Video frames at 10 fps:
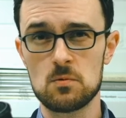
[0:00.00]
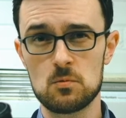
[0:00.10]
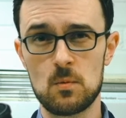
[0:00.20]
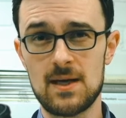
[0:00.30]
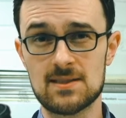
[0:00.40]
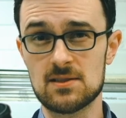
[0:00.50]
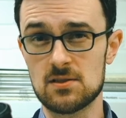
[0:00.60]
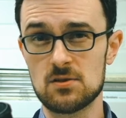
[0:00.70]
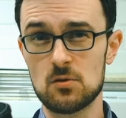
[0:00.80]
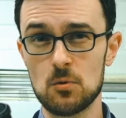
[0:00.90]
Ways to
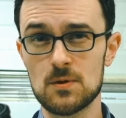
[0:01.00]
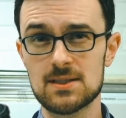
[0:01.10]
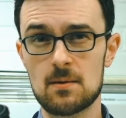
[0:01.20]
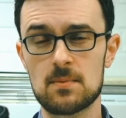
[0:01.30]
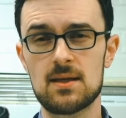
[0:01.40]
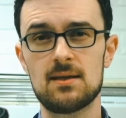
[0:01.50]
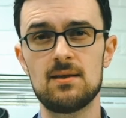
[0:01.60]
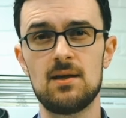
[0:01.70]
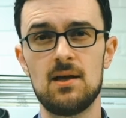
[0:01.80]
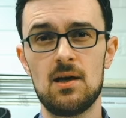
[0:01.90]
store something,
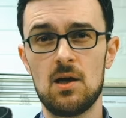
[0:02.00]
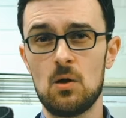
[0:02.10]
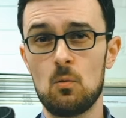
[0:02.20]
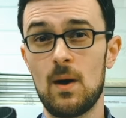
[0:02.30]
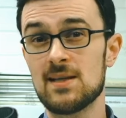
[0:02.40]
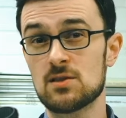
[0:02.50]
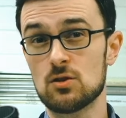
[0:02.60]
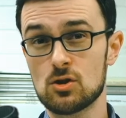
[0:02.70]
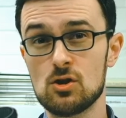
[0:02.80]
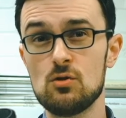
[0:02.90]
ways to
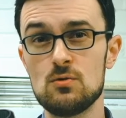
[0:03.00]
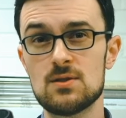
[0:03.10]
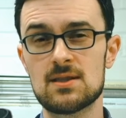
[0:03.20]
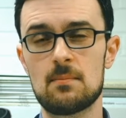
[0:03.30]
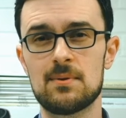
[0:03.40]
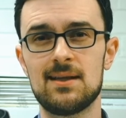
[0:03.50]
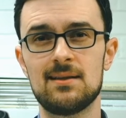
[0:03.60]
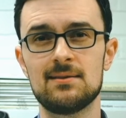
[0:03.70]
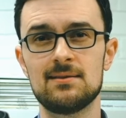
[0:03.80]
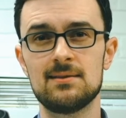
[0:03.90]
choose something,